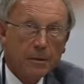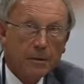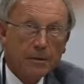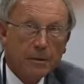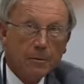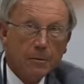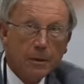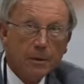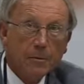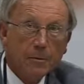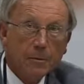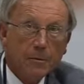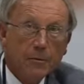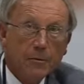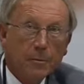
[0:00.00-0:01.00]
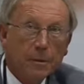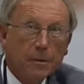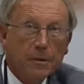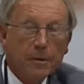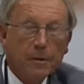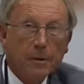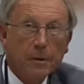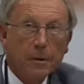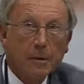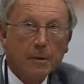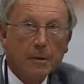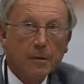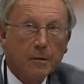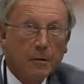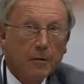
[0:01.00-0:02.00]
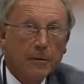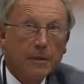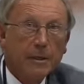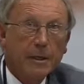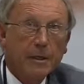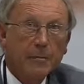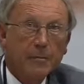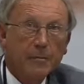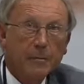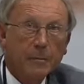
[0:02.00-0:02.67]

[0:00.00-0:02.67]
some improvement over time.